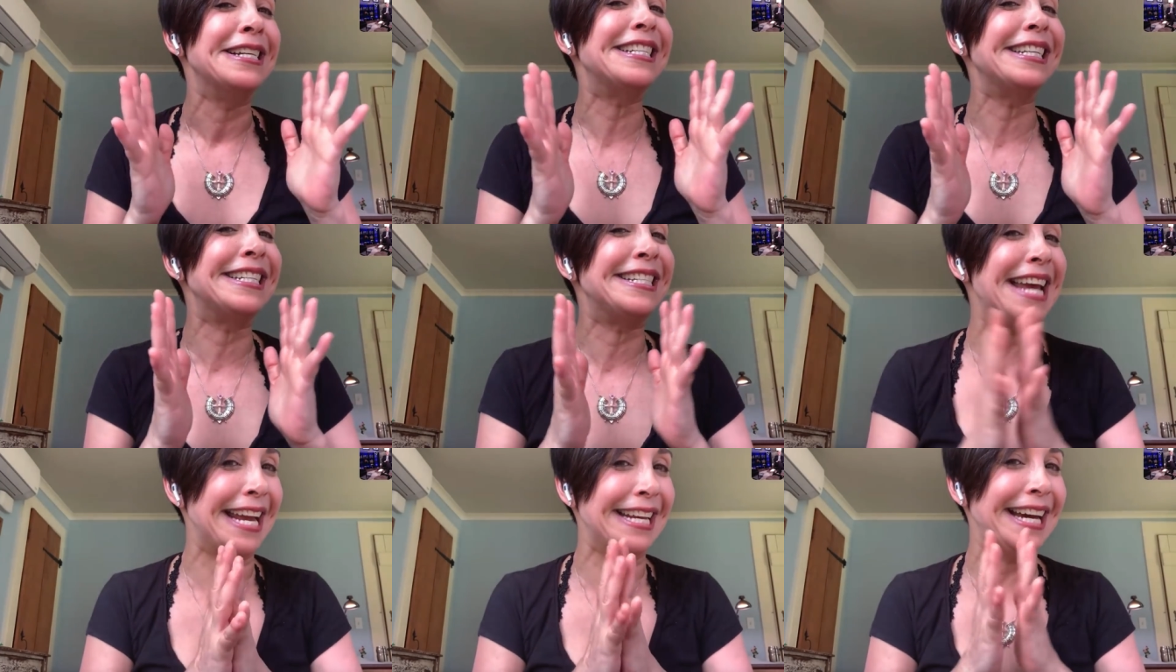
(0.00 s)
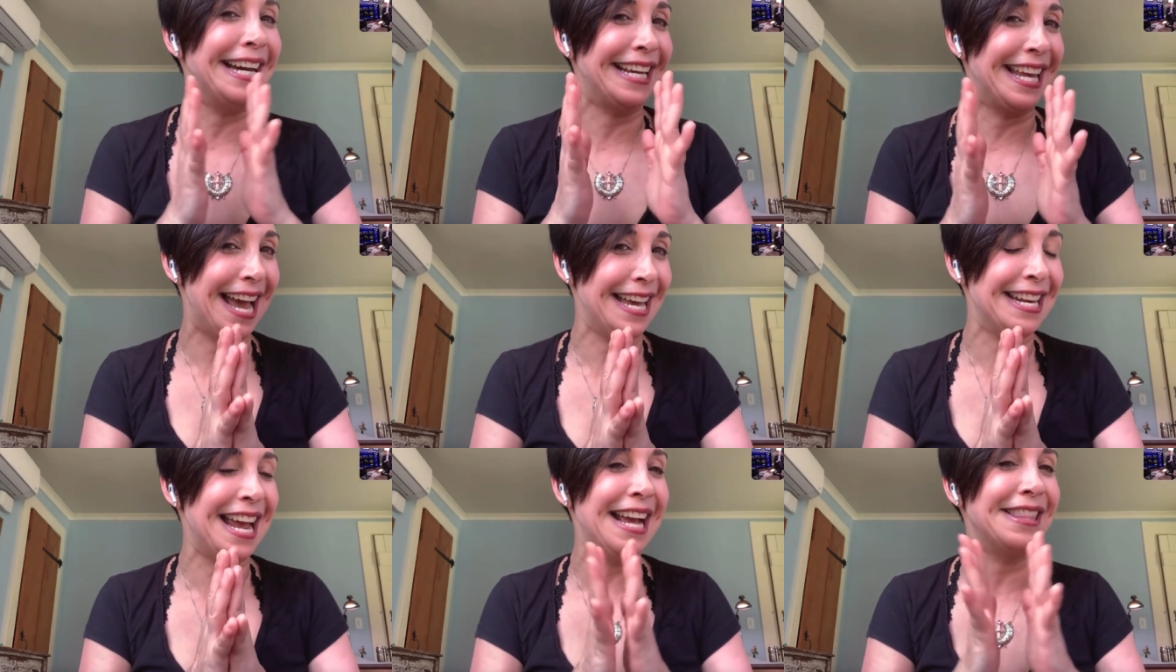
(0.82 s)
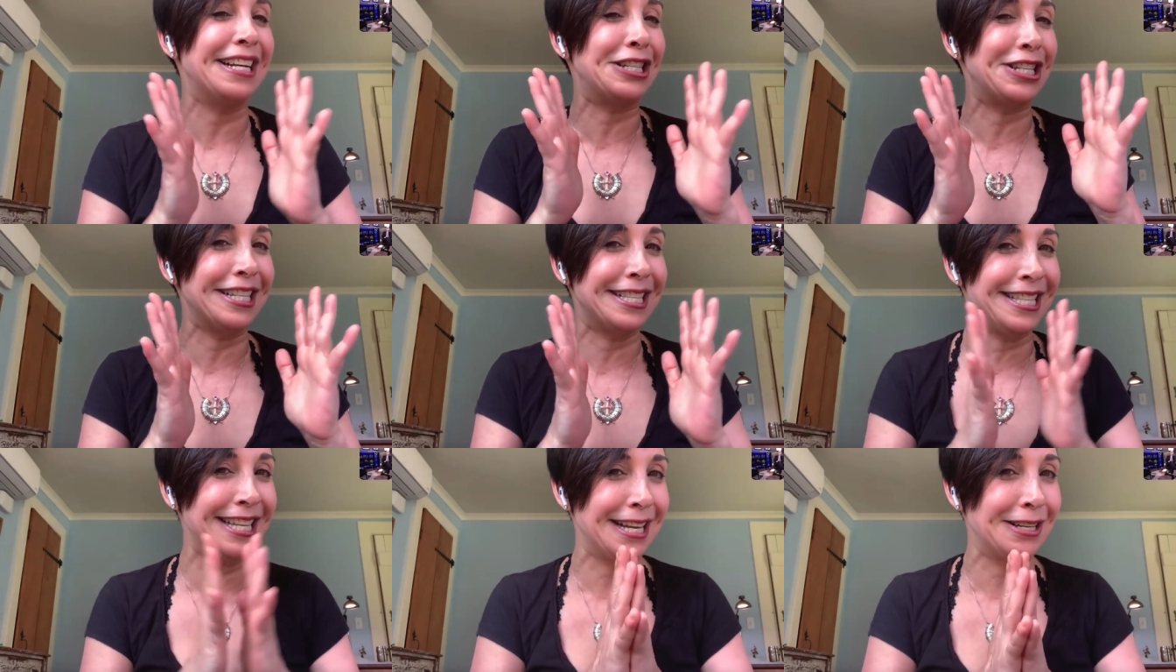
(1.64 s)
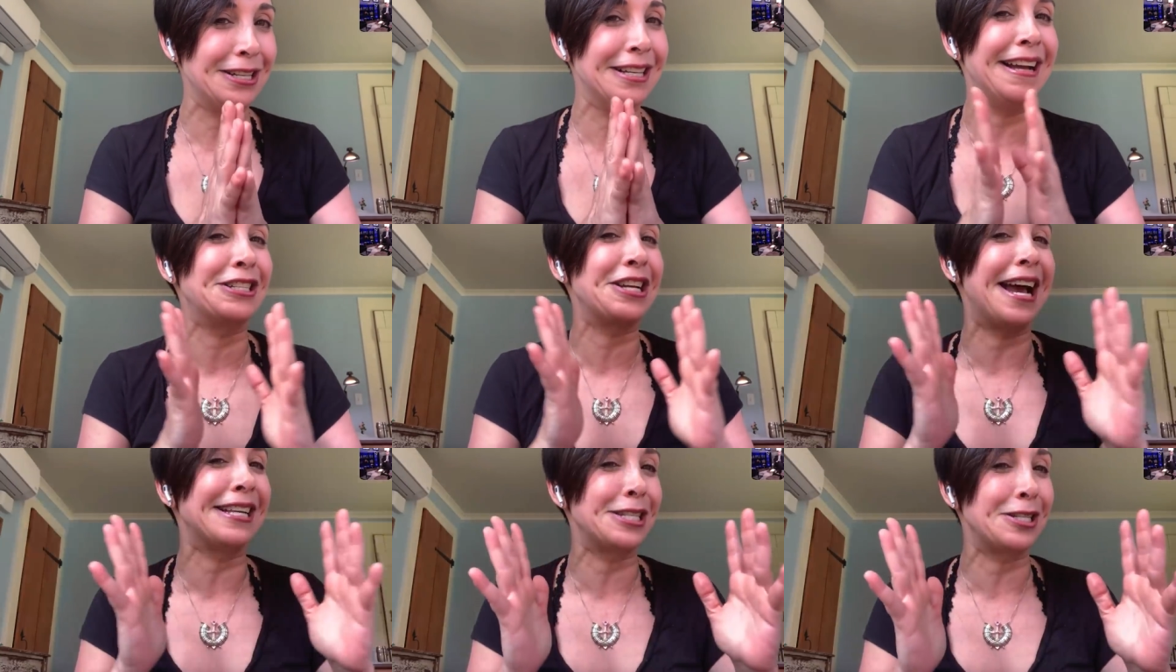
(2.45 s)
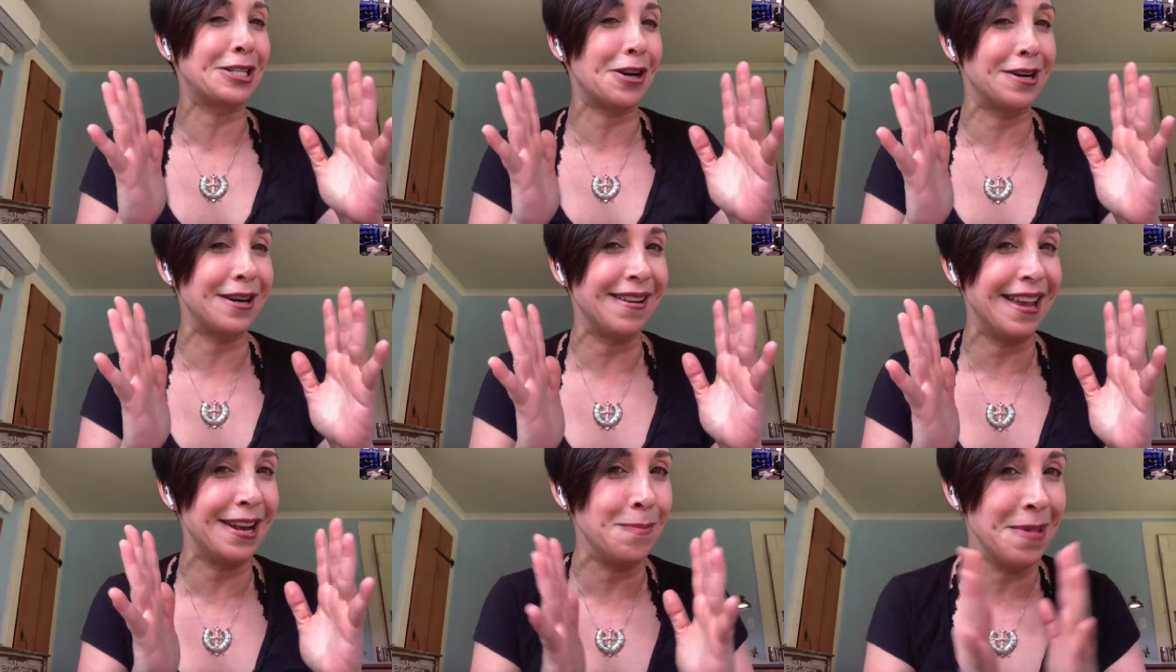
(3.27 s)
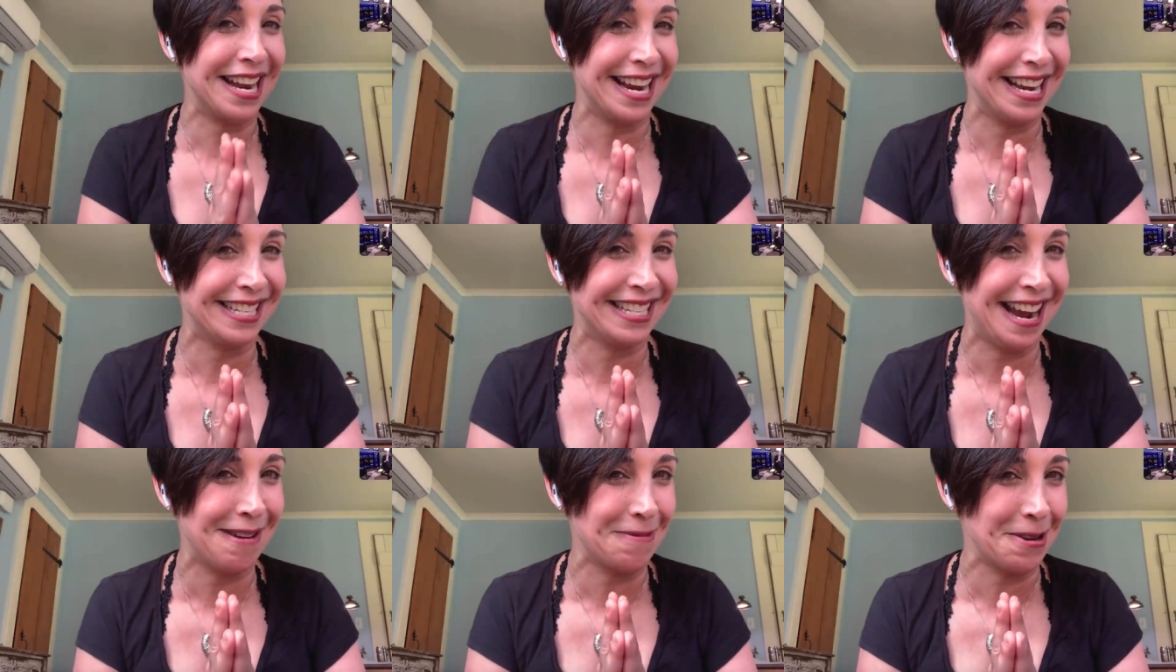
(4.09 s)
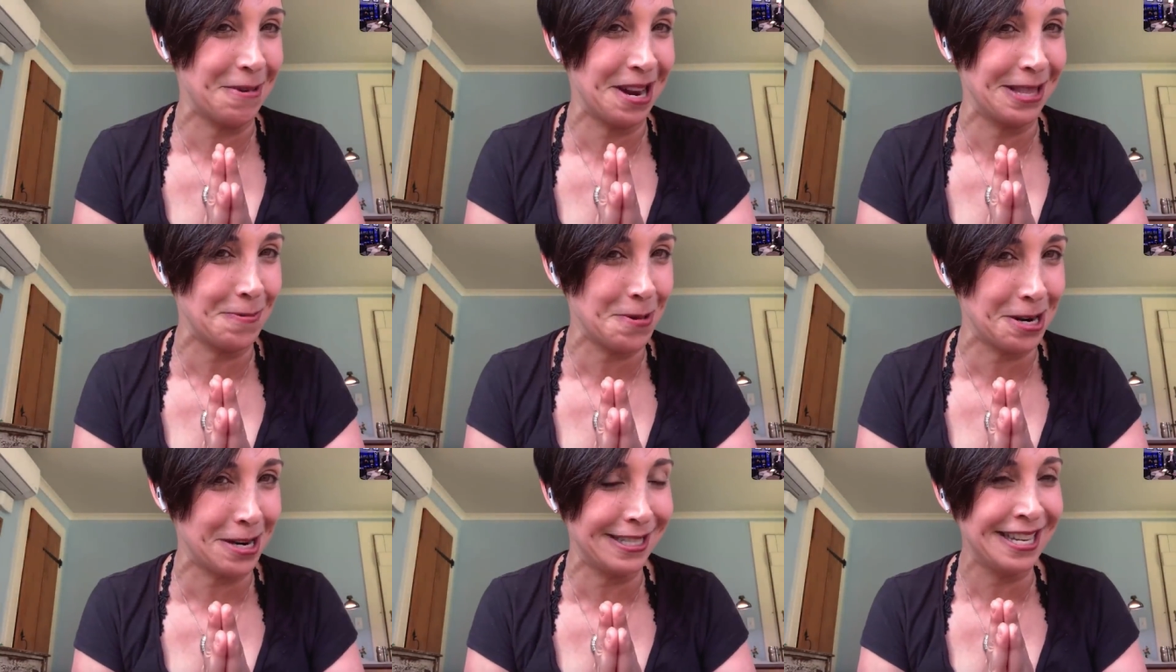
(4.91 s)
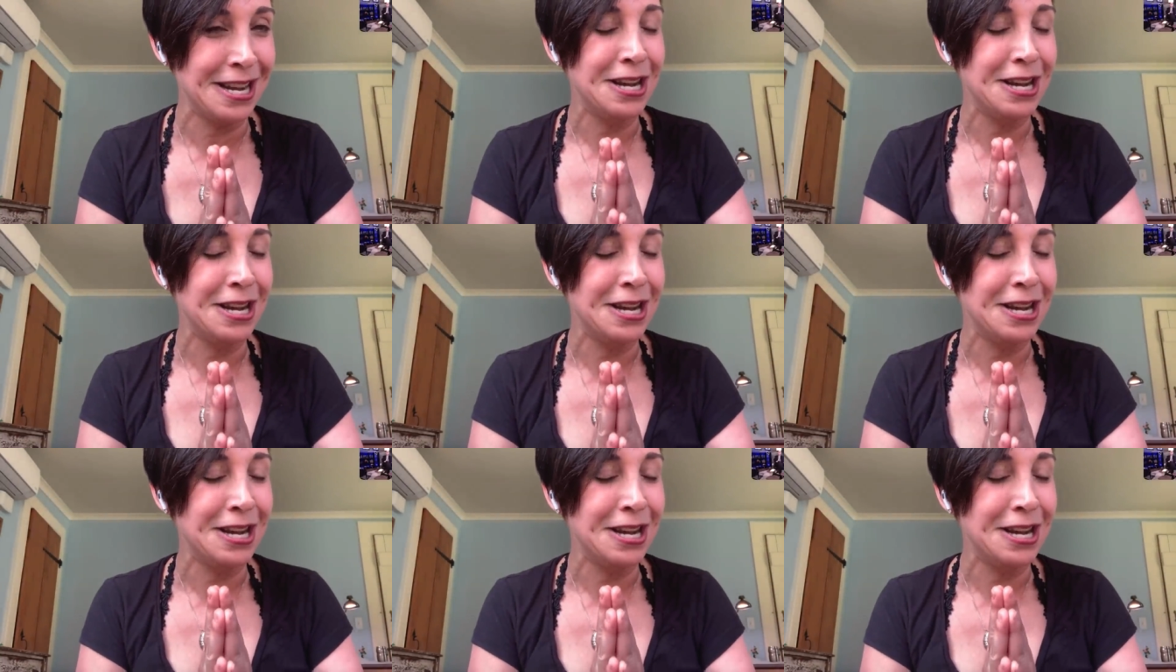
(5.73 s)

to date again and that she's single and she has to start admitting it to everyone in the world